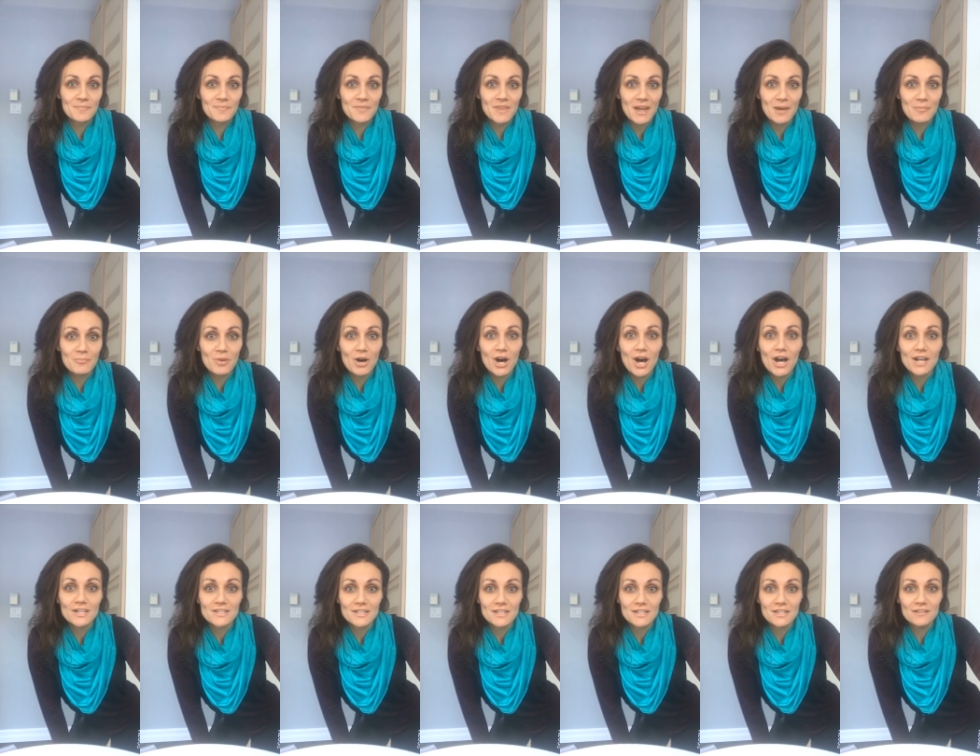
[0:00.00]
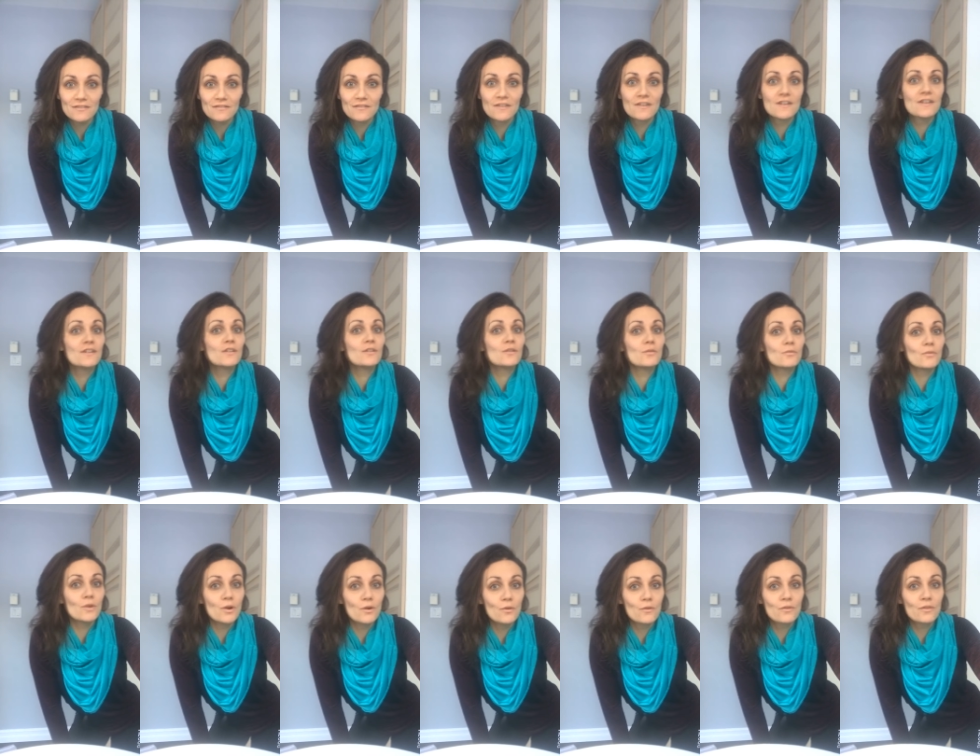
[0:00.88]
that positive
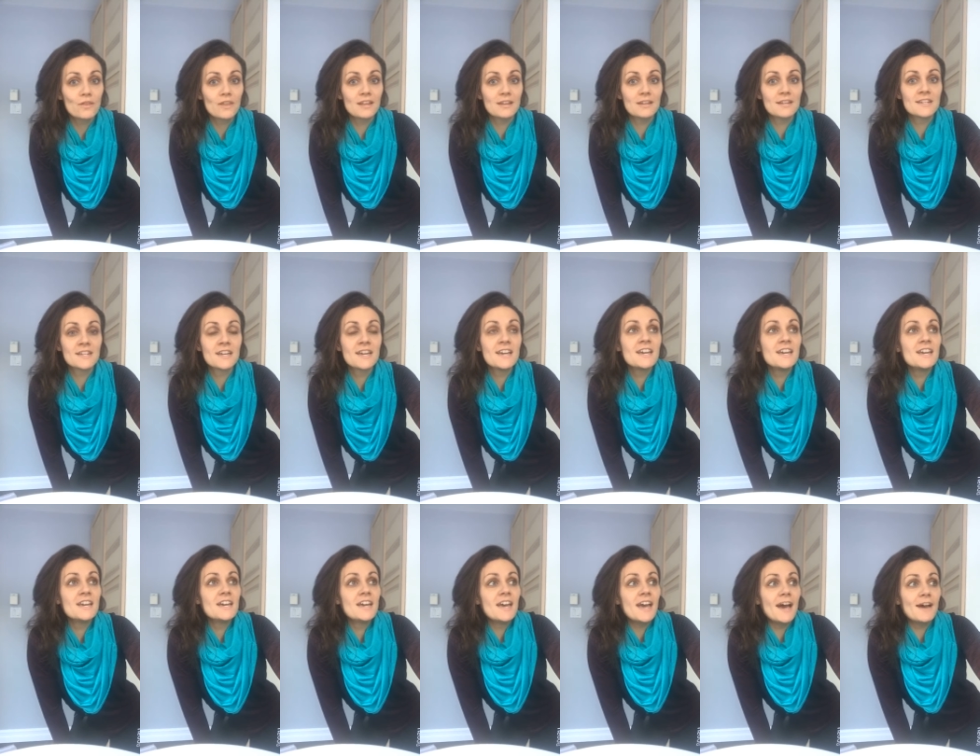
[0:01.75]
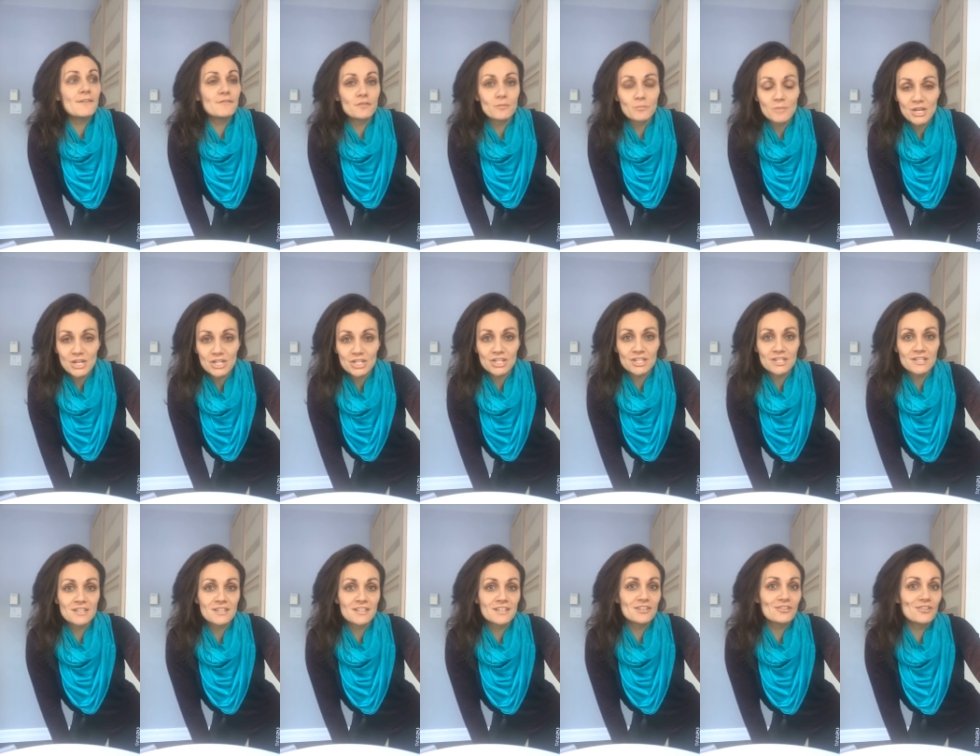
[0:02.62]
growth and
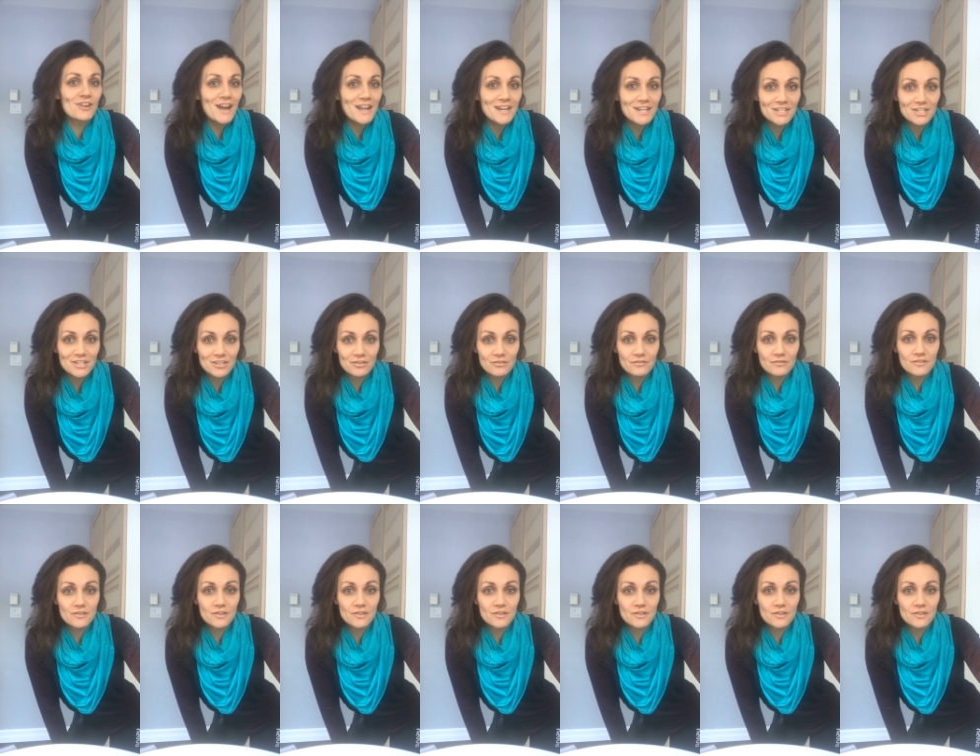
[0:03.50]
affirmations and gratitude.